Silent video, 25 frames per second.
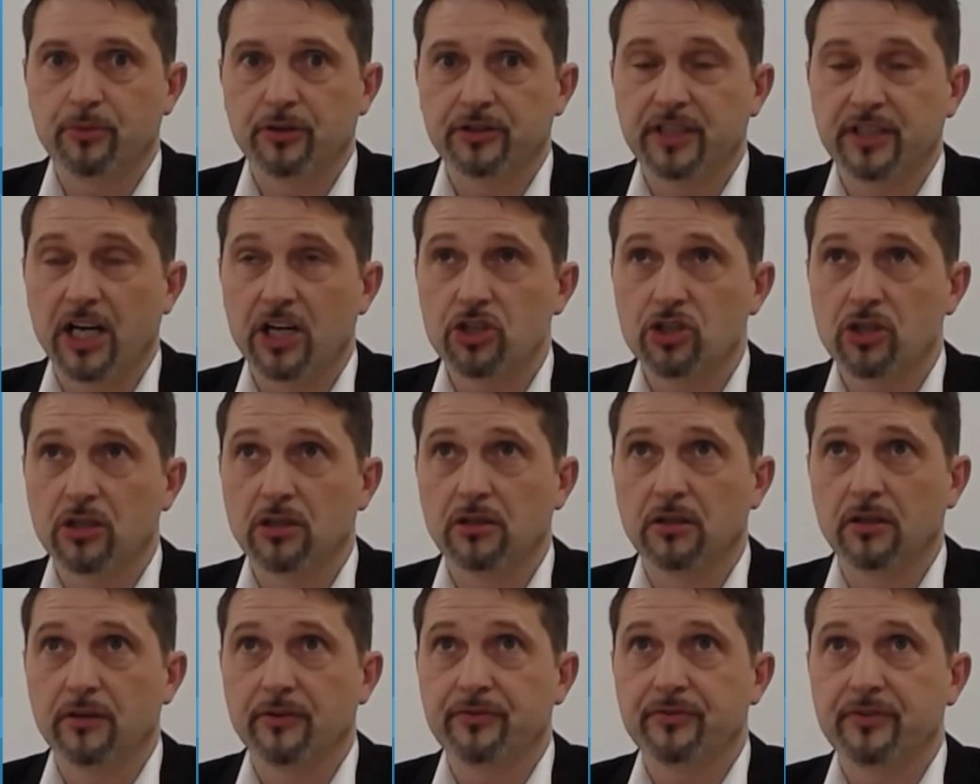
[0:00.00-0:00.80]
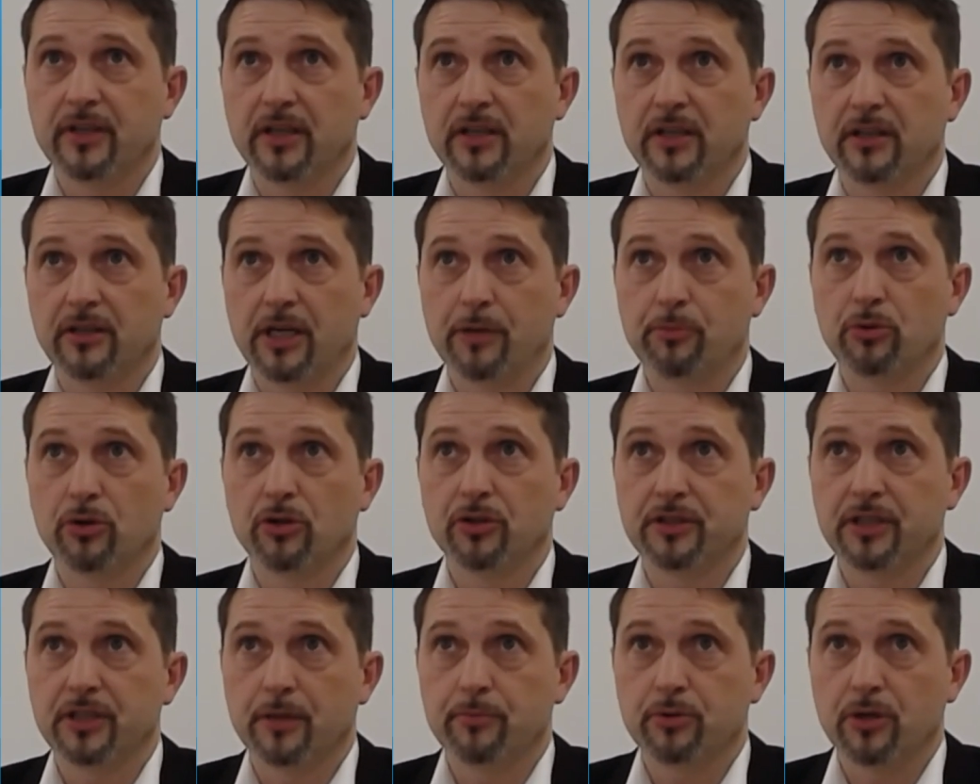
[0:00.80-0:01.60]
potential of the
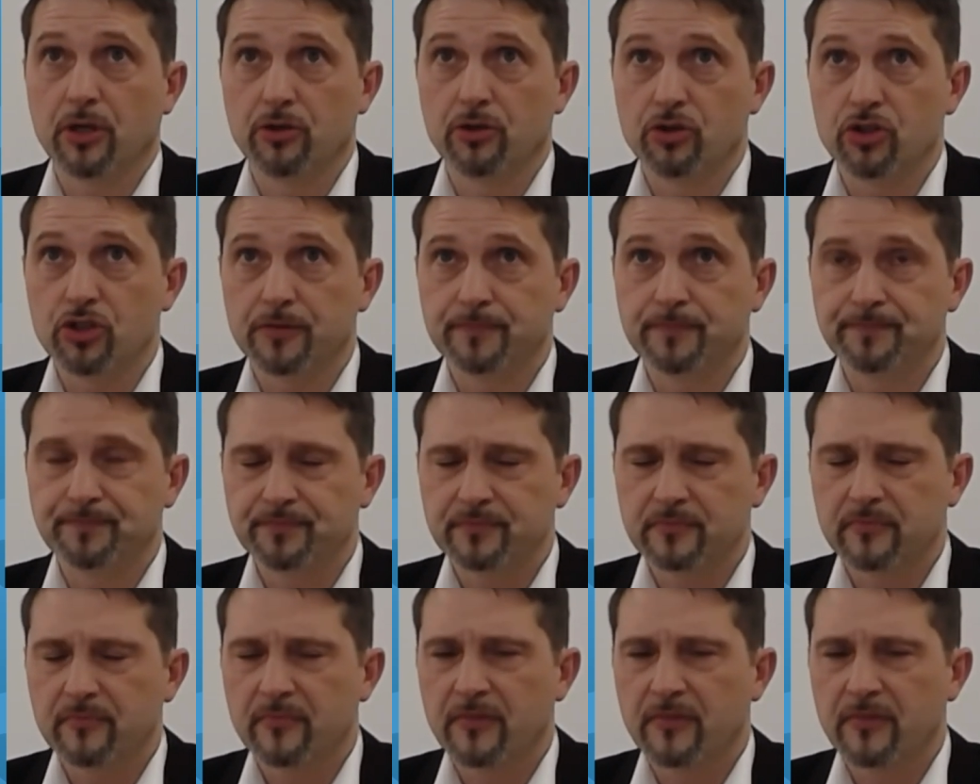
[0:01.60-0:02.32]
reProd approach.